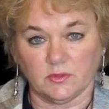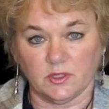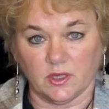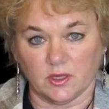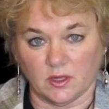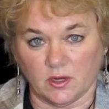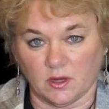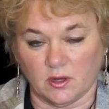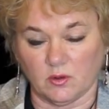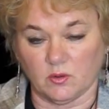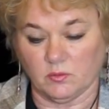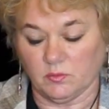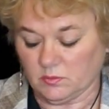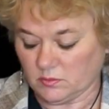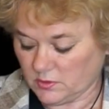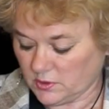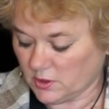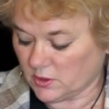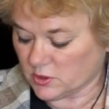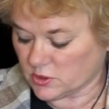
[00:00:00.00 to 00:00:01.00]

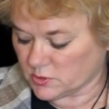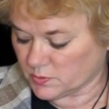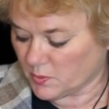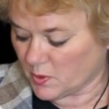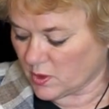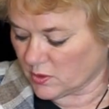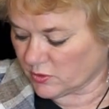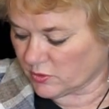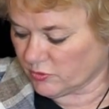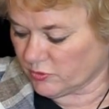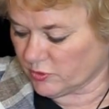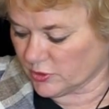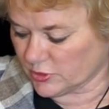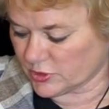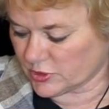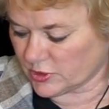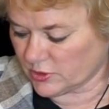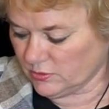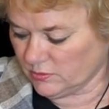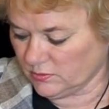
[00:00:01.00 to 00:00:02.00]
in a smaller
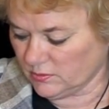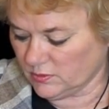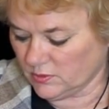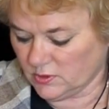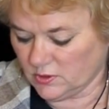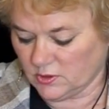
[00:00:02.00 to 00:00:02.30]
version.